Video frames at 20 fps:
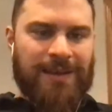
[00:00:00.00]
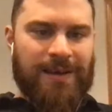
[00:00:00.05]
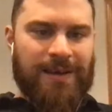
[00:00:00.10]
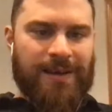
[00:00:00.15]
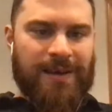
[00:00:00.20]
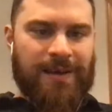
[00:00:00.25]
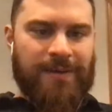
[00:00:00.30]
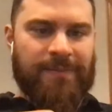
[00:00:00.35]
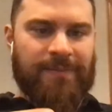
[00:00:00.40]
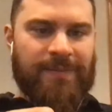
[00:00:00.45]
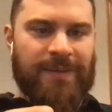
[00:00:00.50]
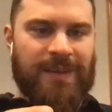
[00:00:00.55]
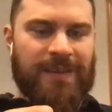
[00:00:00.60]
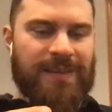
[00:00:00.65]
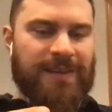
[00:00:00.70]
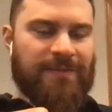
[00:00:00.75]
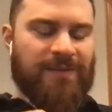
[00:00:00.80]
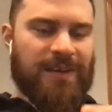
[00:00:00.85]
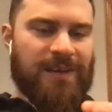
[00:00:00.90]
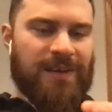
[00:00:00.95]
And
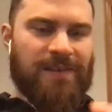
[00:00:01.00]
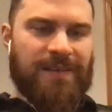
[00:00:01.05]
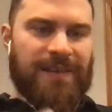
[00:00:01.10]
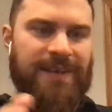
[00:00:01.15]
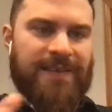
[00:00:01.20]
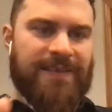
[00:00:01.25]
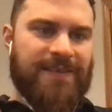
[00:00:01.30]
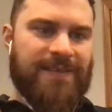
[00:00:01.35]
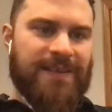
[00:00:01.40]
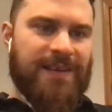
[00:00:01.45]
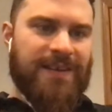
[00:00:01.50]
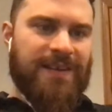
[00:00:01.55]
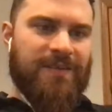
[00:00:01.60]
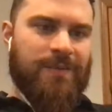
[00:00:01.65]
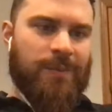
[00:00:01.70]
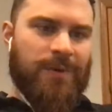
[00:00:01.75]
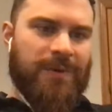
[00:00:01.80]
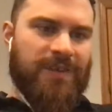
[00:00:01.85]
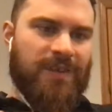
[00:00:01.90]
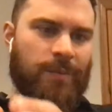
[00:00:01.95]
they've done a lot of
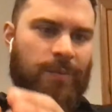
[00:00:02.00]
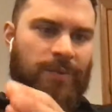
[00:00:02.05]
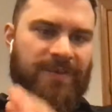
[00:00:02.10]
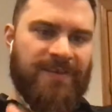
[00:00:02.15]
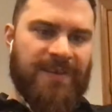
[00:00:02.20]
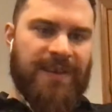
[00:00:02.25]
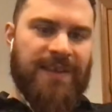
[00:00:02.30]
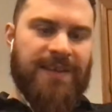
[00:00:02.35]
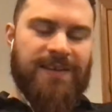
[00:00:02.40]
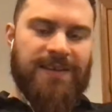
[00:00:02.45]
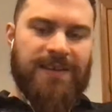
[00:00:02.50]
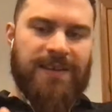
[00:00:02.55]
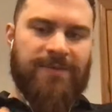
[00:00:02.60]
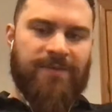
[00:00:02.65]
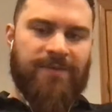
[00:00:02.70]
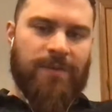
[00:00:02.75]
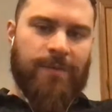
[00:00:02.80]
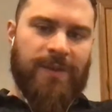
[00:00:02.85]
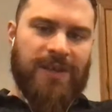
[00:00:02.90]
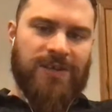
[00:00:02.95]
studies where they'll present
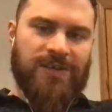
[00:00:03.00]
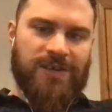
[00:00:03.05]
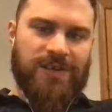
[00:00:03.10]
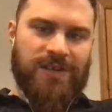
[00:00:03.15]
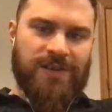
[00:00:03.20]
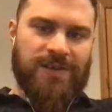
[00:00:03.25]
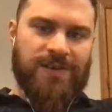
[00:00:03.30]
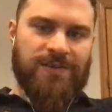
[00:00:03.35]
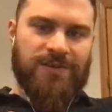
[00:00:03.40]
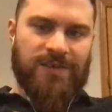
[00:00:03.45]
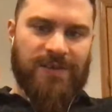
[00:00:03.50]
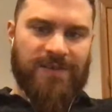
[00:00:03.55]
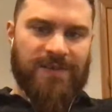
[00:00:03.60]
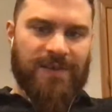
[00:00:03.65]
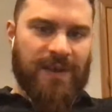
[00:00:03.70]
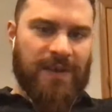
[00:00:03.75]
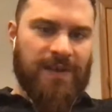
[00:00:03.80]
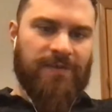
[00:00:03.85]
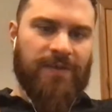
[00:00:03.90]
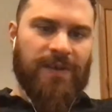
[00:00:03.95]
information just
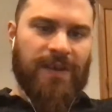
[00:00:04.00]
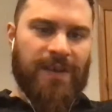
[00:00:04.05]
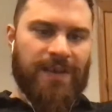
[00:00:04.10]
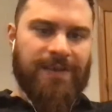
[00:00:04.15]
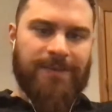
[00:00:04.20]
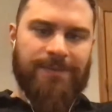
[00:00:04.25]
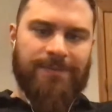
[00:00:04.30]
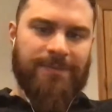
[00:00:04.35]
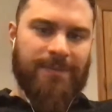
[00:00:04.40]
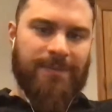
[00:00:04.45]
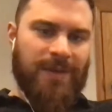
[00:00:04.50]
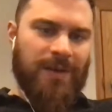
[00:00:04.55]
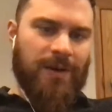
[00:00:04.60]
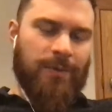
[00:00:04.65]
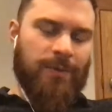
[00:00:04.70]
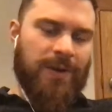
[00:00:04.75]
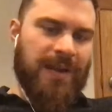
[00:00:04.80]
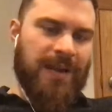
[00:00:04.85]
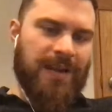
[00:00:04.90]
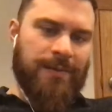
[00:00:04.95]
kind of like in
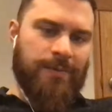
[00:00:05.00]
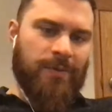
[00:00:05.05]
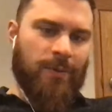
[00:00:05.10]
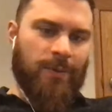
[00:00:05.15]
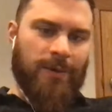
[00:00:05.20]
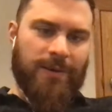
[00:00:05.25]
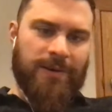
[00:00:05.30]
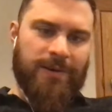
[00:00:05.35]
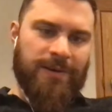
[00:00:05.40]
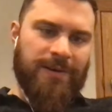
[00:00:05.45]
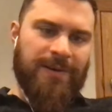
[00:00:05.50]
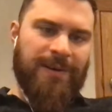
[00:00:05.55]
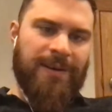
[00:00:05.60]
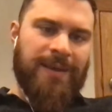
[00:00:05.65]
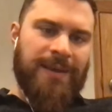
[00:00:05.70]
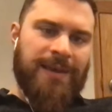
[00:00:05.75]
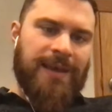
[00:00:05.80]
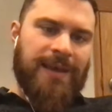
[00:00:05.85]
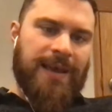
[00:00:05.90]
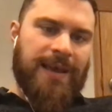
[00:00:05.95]
a random order,
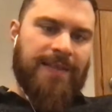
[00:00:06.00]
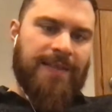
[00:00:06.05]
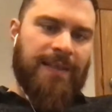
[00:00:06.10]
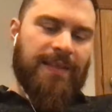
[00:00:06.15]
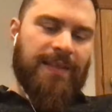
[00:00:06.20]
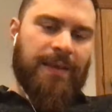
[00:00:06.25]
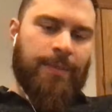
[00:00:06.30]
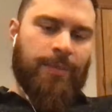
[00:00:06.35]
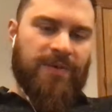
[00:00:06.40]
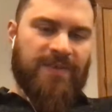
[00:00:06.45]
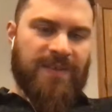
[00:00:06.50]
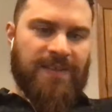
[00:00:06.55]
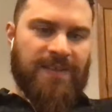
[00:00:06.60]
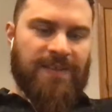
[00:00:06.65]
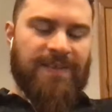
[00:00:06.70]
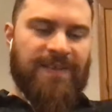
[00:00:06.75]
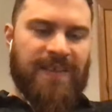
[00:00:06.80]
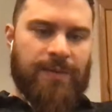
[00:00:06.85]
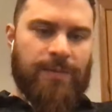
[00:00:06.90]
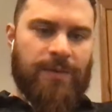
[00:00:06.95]
and then they present
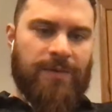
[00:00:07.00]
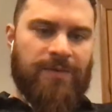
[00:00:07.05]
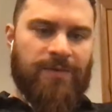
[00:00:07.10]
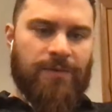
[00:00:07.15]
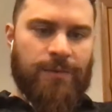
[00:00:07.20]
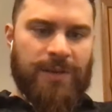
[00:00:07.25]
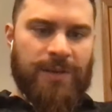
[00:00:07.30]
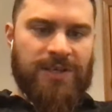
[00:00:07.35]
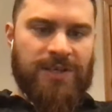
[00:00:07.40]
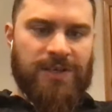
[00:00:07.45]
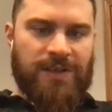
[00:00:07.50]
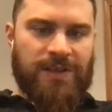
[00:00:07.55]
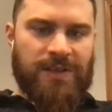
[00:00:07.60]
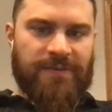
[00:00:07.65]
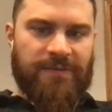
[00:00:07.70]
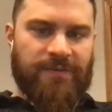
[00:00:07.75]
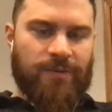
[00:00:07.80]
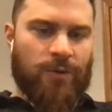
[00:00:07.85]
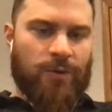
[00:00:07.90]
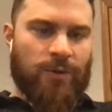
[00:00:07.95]
the same information in the
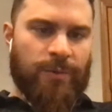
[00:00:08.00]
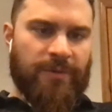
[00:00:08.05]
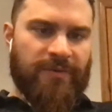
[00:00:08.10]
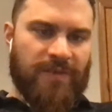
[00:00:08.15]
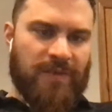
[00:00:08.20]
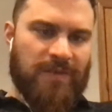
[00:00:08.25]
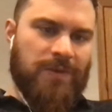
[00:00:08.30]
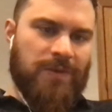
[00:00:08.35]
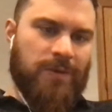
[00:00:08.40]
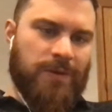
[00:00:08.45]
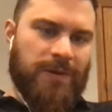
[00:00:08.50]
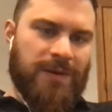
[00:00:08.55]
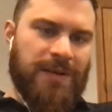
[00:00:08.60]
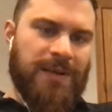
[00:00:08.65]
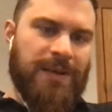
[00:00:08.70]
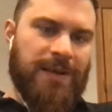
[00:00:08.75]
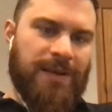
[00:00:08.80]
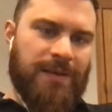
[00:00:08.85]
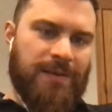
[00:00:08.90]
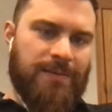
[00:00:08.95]
form of a
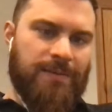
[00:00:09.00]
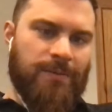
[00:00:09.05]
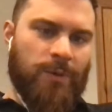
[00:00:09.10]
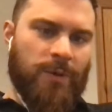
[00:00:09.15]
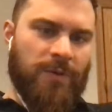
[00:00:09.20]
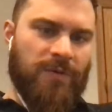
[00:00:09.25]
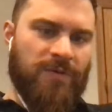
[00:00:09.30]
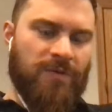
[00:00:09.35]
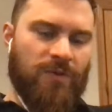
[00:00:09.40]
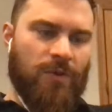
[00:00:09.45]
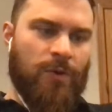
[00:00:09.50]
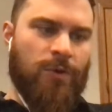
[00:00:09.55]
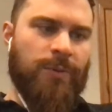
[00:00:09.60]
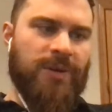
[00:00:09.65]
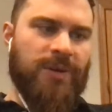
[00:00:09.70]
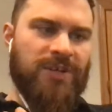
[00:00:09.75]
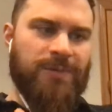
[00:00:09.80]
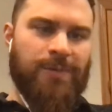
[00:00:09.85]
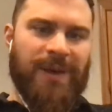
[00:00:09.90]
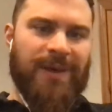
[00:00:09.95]
story, and we're so
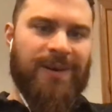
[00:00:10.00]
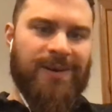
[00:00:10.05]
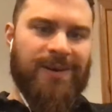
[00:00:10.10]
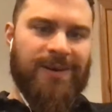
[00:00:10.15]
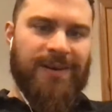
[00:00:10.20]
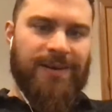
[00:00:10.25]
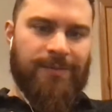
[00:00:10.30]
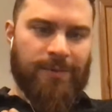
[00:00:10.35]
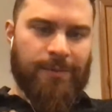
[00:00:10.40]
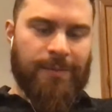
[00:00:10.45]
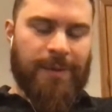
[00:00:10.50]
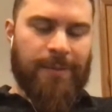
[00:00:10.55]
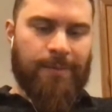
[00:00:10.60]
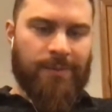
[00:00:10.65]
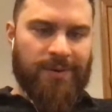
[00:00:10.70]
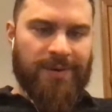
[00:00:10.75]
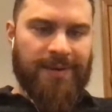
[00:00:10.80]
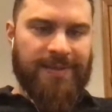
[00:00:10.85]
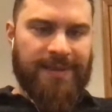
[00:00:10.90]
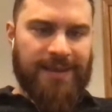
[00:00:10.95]
much better at
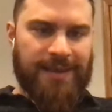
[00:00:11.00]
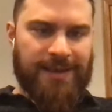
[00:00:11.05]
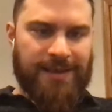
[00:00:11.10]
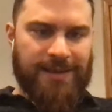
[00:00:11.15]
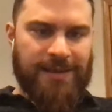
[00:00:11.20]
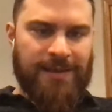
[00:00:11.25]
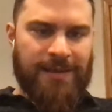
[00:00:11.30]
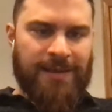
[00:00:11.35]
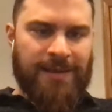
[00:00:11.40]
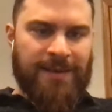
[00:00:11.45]
remembering that.